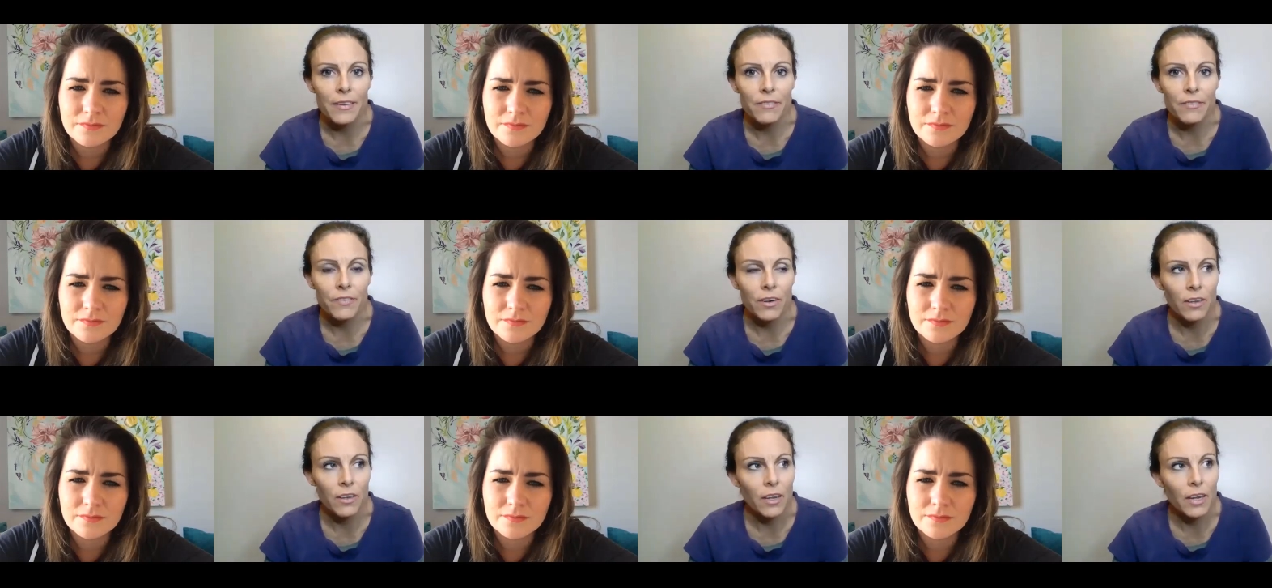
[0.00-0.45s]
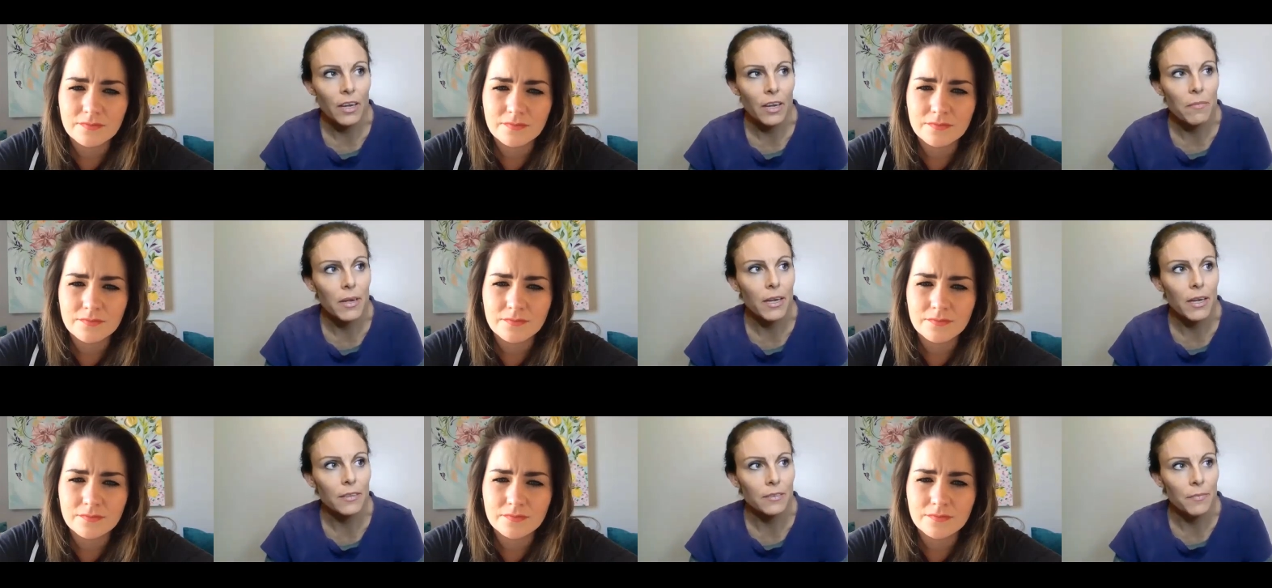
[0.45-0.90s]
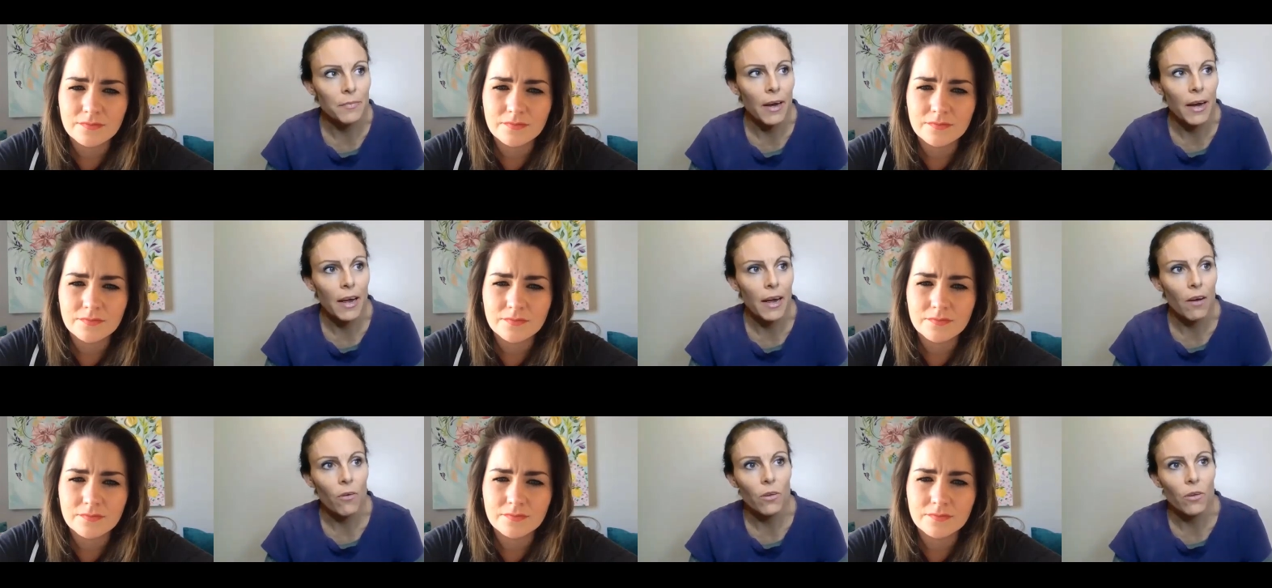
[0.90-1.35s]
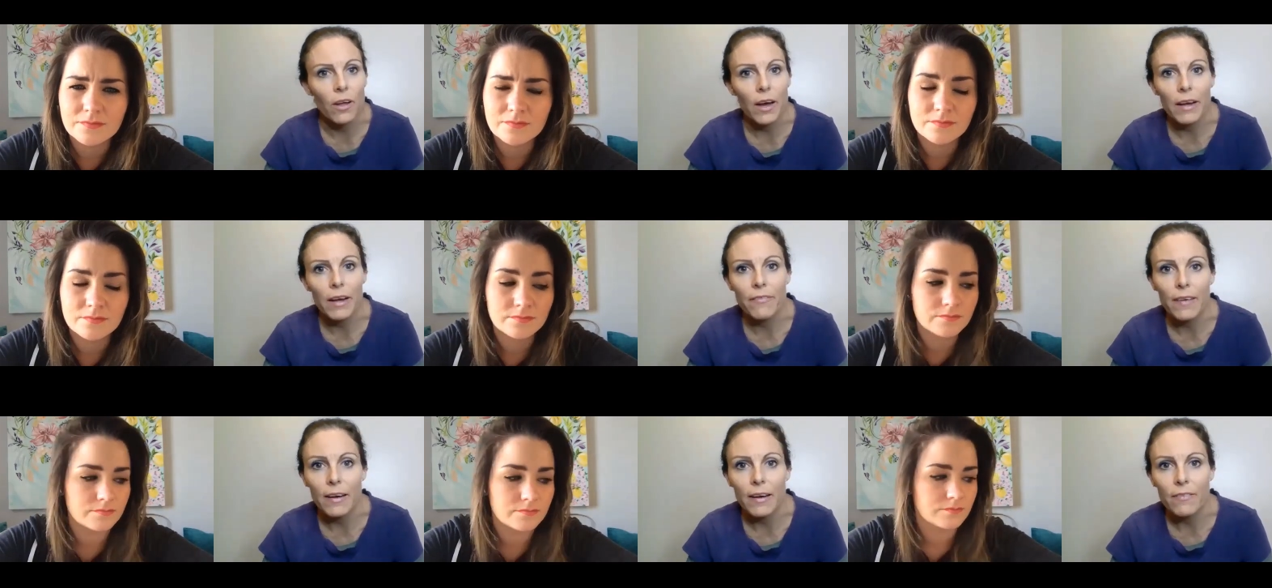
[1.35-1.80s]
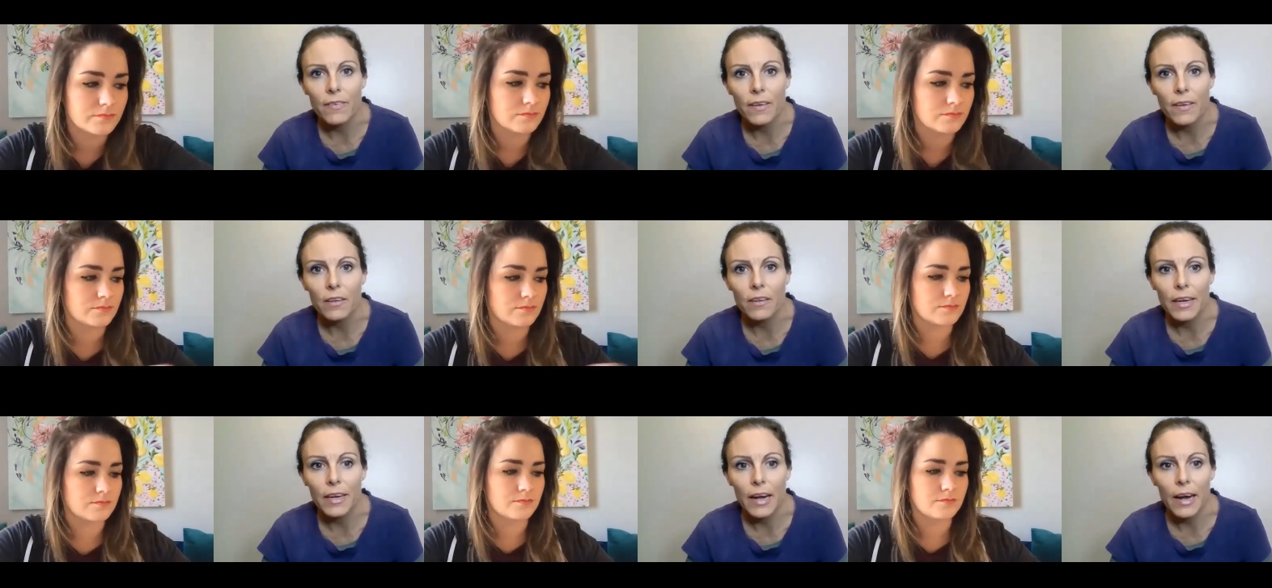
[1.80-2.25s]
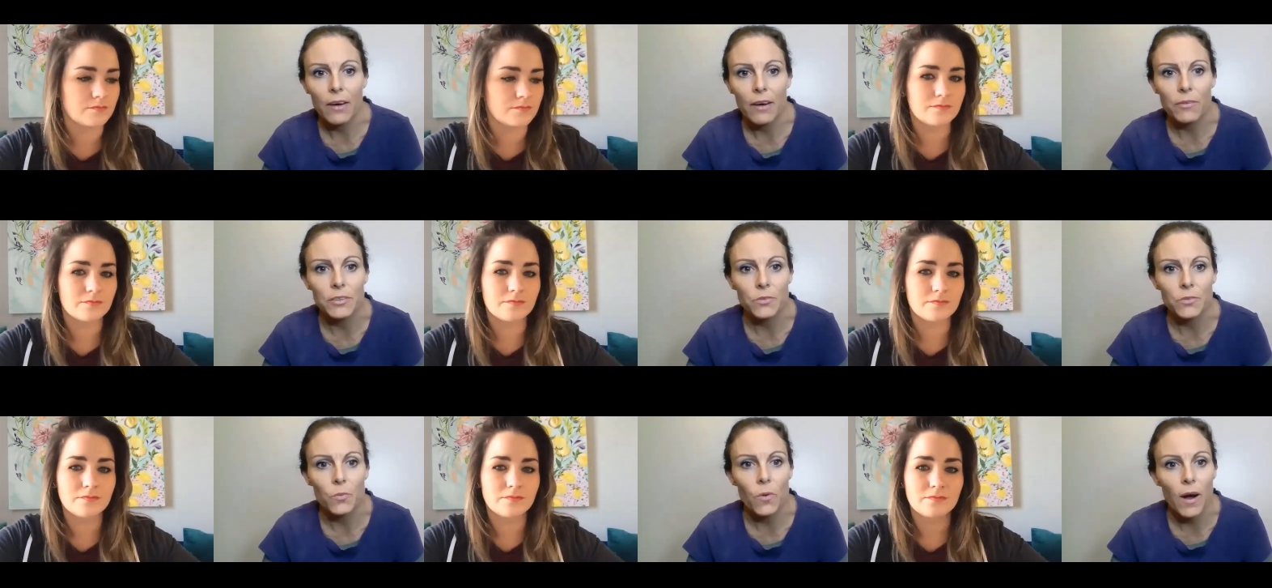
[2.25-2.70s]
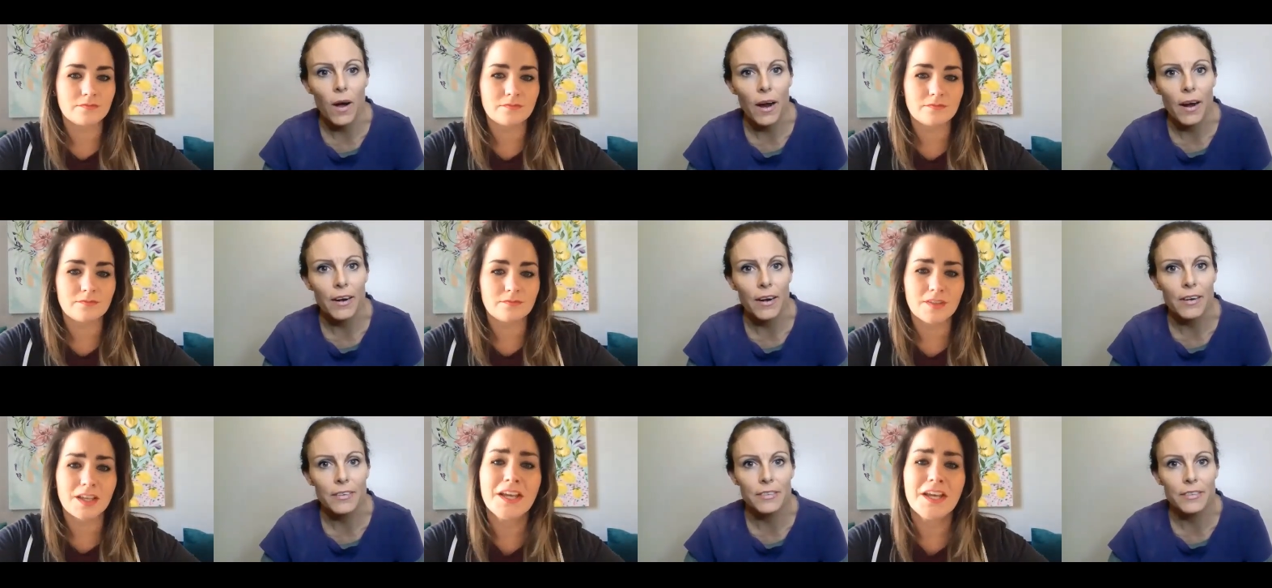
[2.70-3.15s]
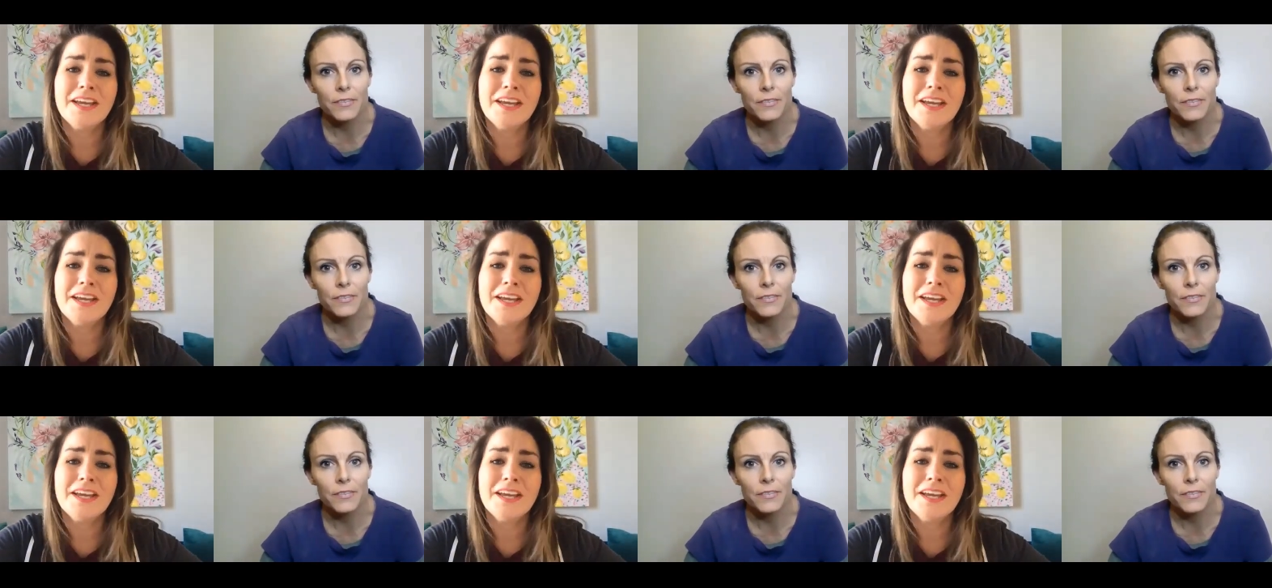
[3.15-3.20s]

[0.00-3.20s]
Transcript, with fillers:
Speaker 1: differently because my whole life I felt like I was wired